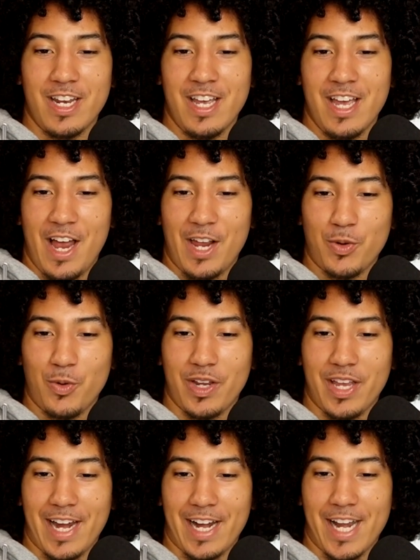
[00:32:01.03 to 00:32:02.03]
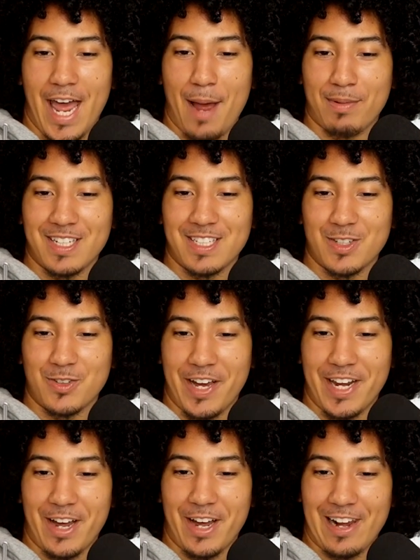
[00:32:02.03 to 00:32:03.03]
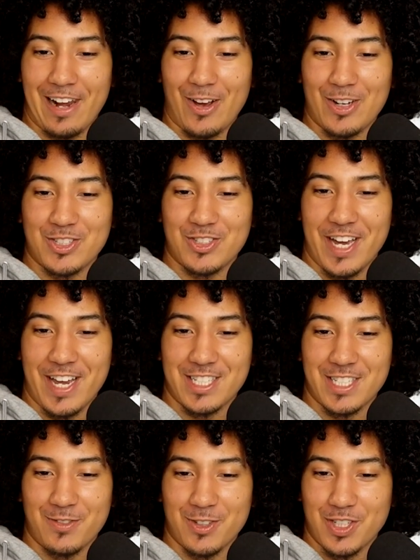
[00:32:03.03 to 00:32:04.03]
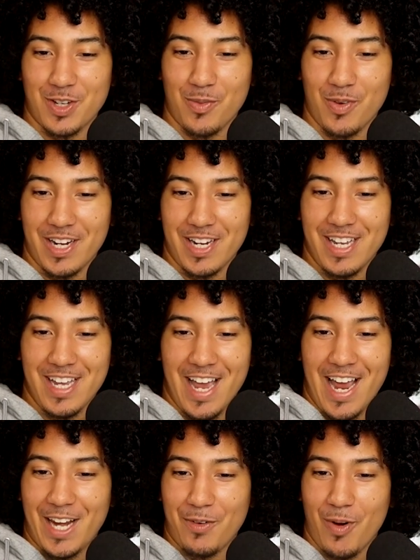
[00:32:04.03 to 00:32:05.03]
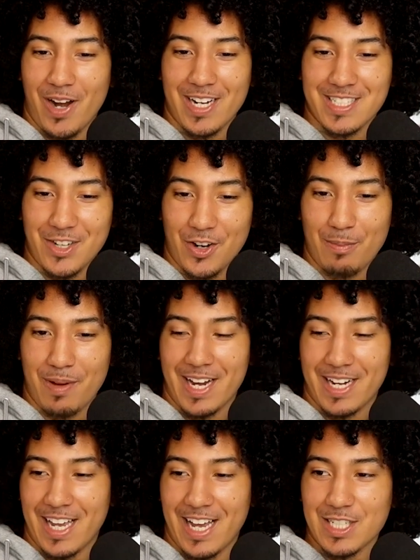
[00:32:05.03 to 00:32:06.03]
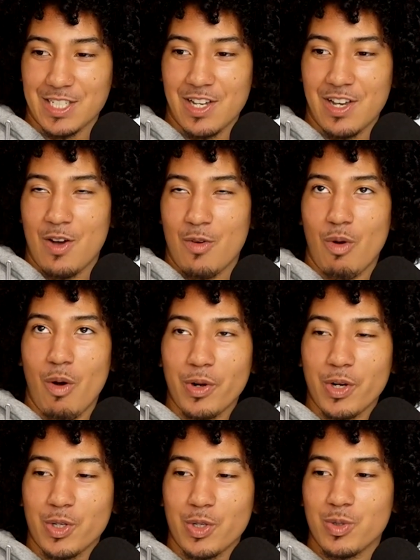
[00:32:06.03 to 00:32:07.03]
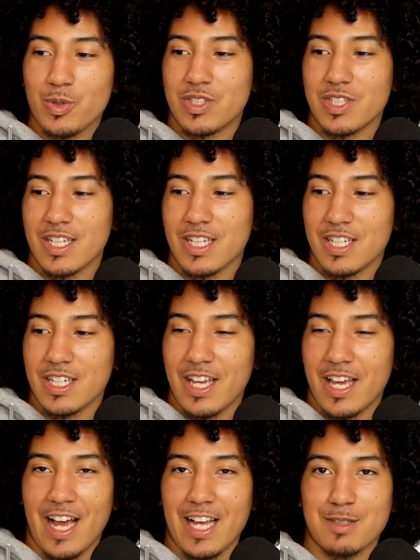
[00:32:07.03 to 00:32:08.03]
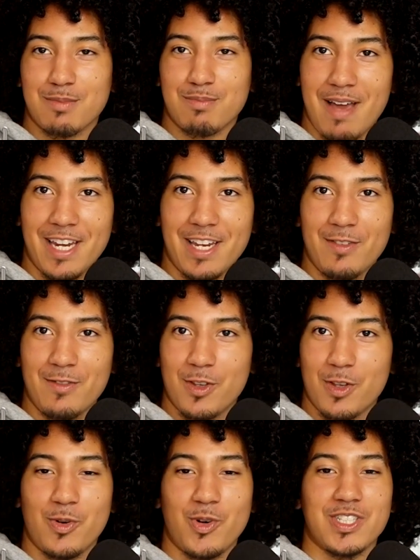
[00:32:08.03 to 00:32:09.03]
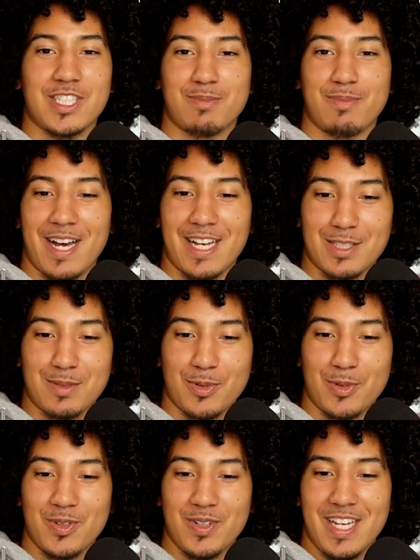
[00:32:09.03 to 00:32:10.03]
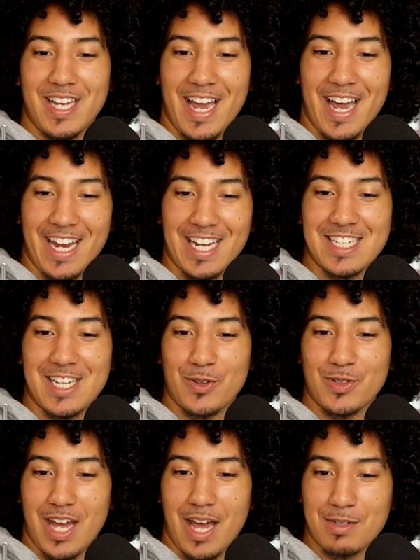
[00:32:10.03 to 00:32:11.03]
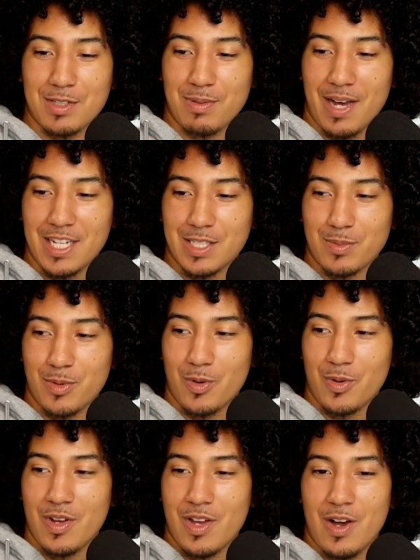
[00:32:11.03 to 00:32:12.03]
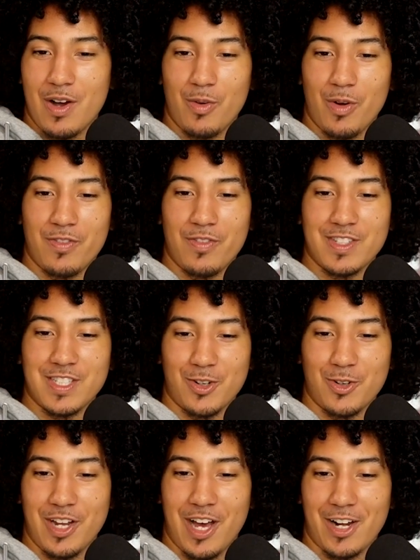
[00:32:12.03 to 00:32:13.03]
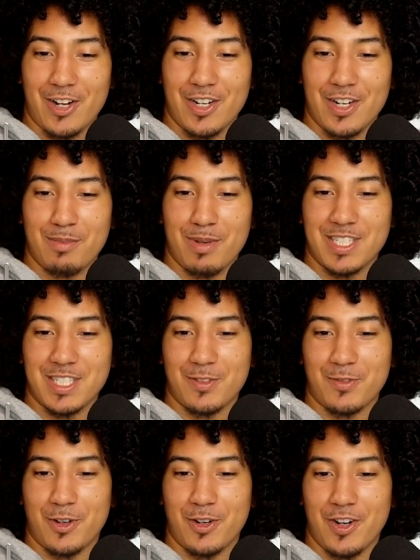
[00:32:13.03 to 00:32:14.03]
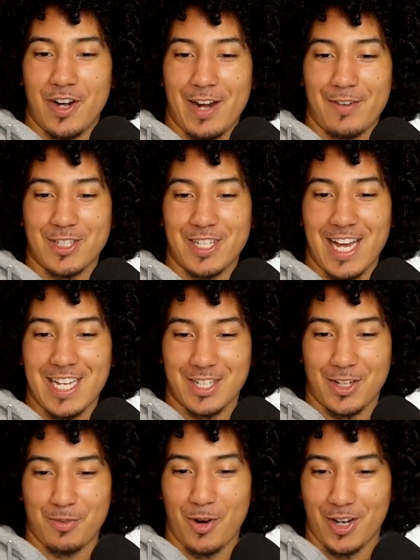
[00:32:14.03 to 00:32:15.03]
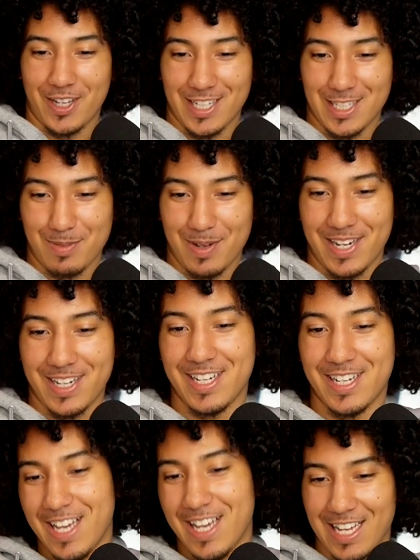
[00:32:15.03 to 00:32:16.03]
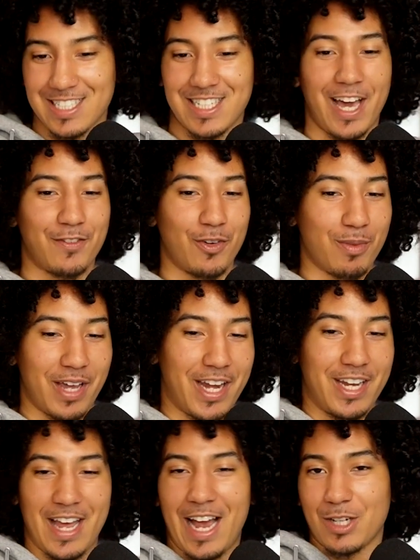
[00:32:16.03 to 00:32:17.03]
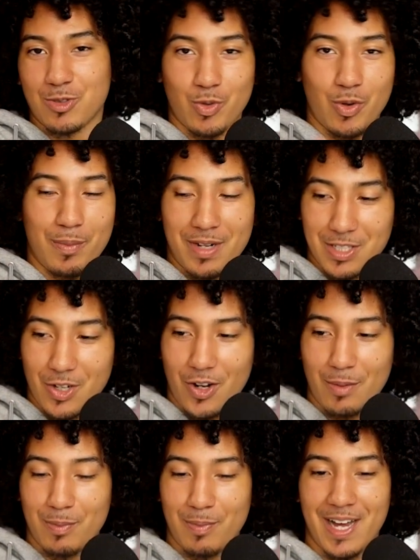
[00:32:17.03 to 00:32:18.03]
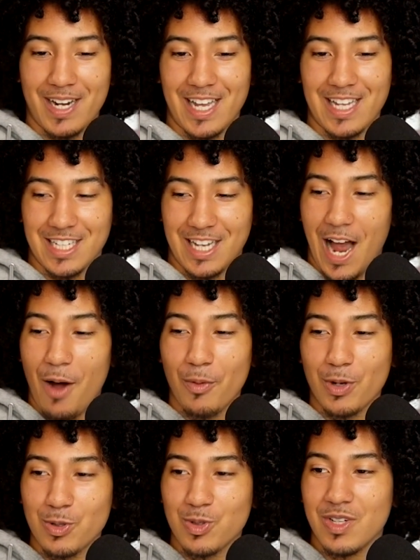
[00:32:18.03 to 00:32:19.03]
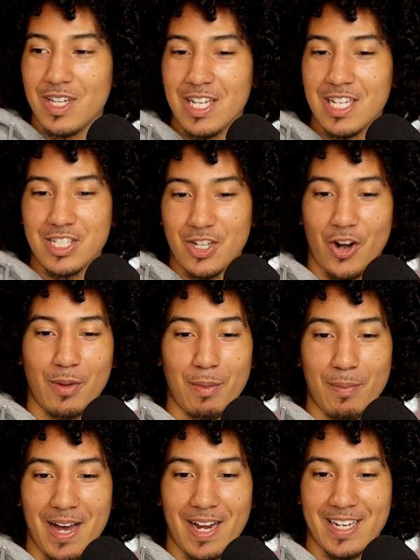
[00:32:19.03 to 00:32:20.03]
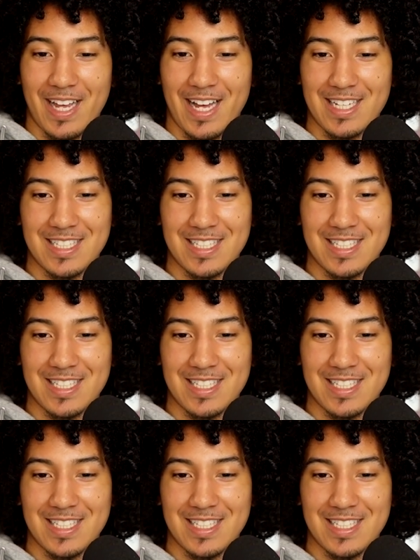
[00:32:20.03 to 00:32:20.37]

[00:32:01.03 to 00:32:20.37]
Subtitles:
and you only had a napkin to write out a launch strategy for someone and they wanted to start a podcast, what would you do to get as many viewers as possible in as little time as possible with $0 in budget for advertising or marketing spend aside from getting the actual equipment to start up the podcast? Like how would you start up a podcast?